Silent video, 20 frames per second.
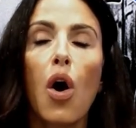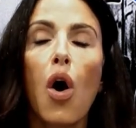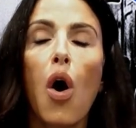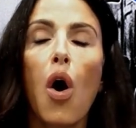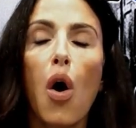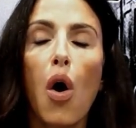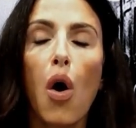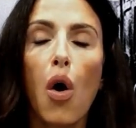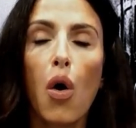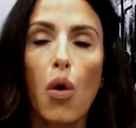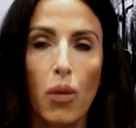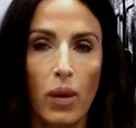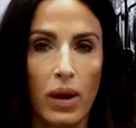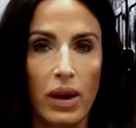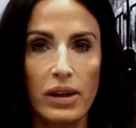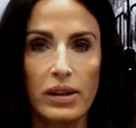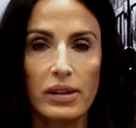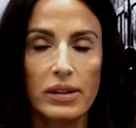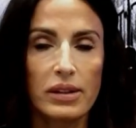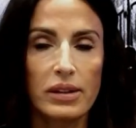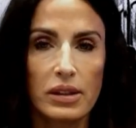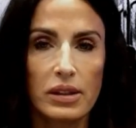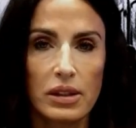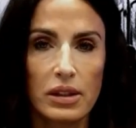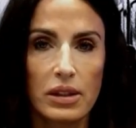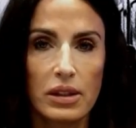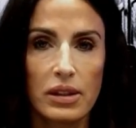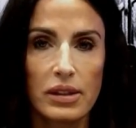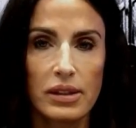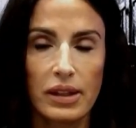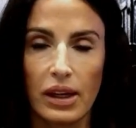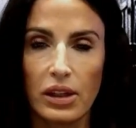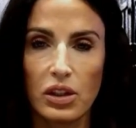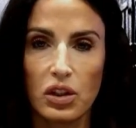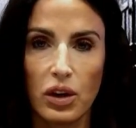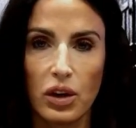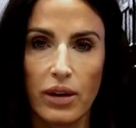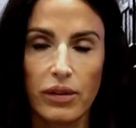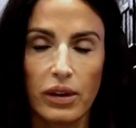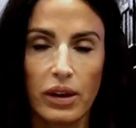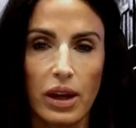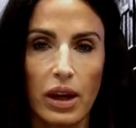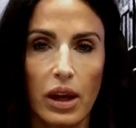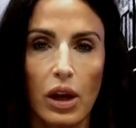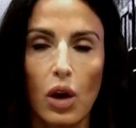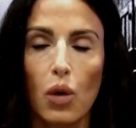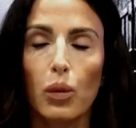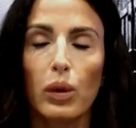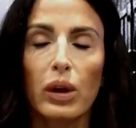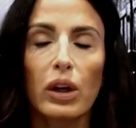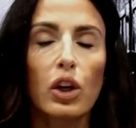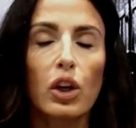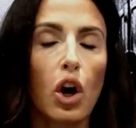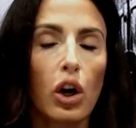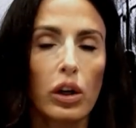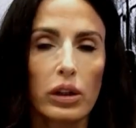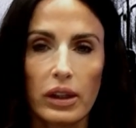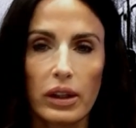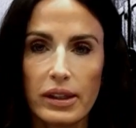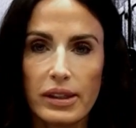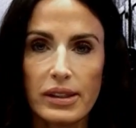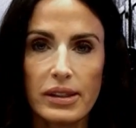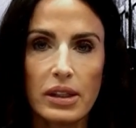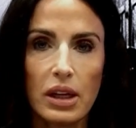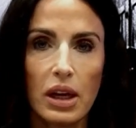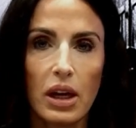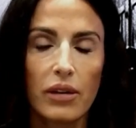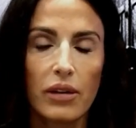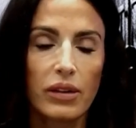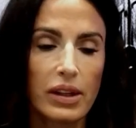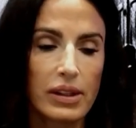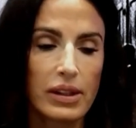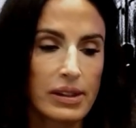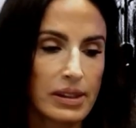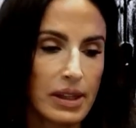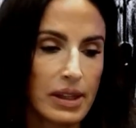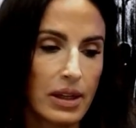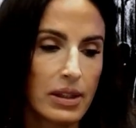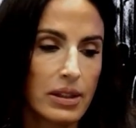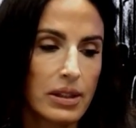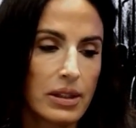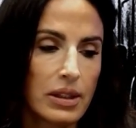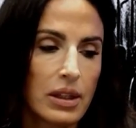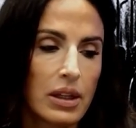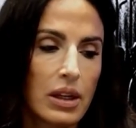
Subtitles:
always sex trafficking, regardless of consent.